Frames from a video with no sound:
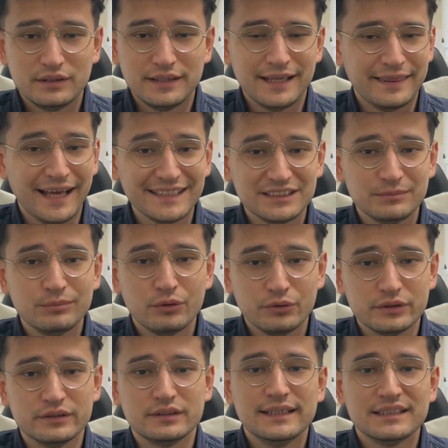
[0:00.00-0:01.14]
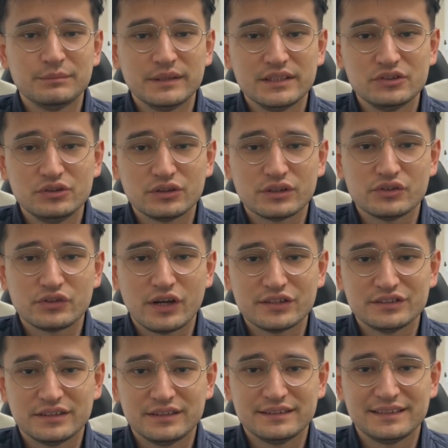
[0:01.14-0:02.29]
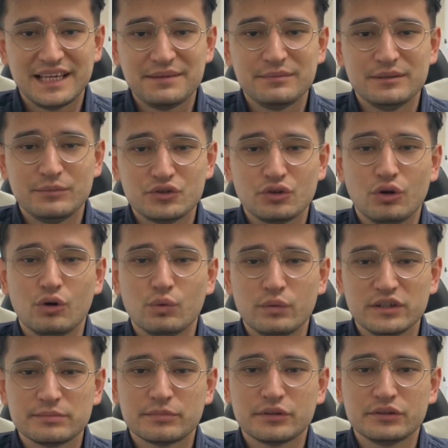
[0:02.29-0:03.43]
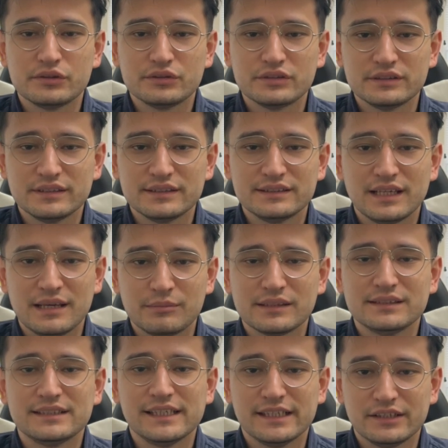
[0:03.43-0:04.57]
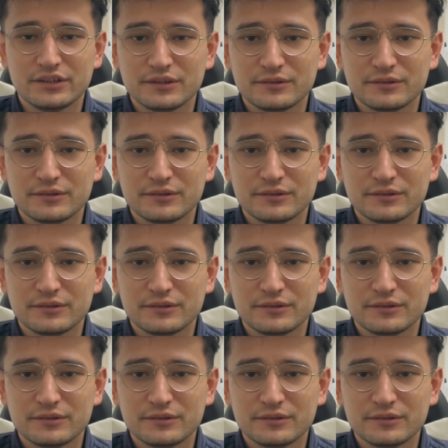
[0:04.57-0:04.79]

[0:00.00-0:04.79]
And that's important. It means you can trust that the same image always produces the same container.